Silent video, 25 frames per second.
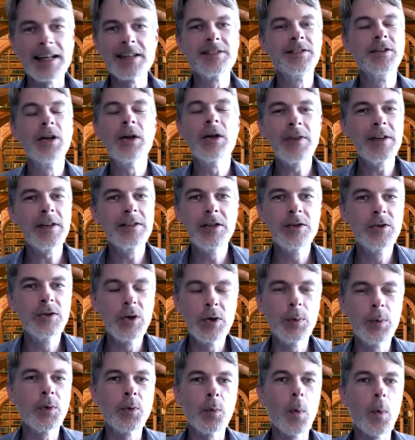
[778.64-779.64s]
It has nothing to
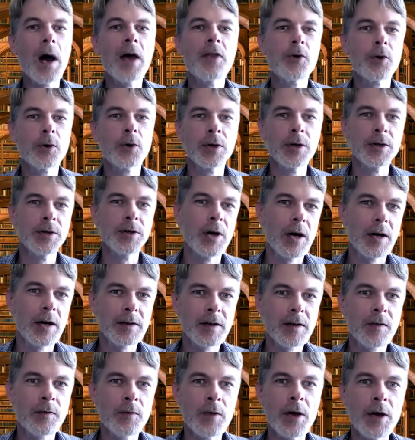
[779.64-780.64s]
do with whether or
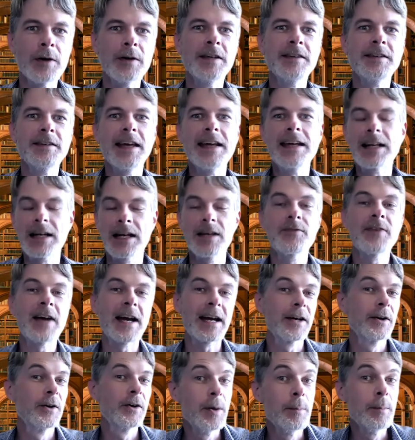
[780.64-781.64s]
not there is a
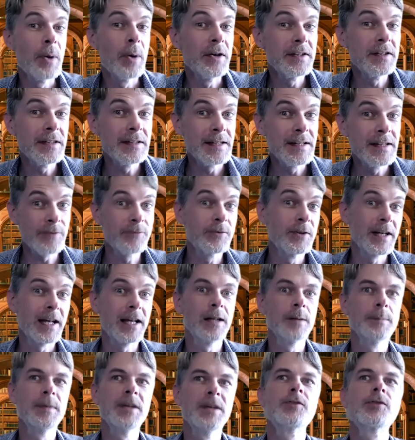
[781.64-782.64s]
cliffhanger about different
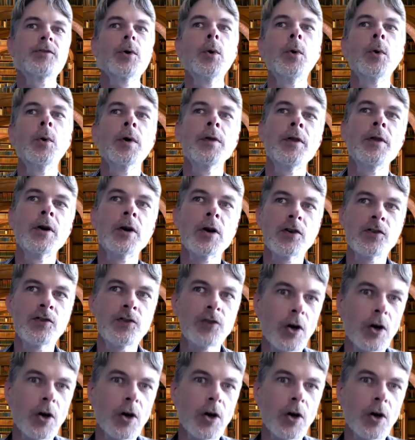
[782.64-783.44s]
elements or there are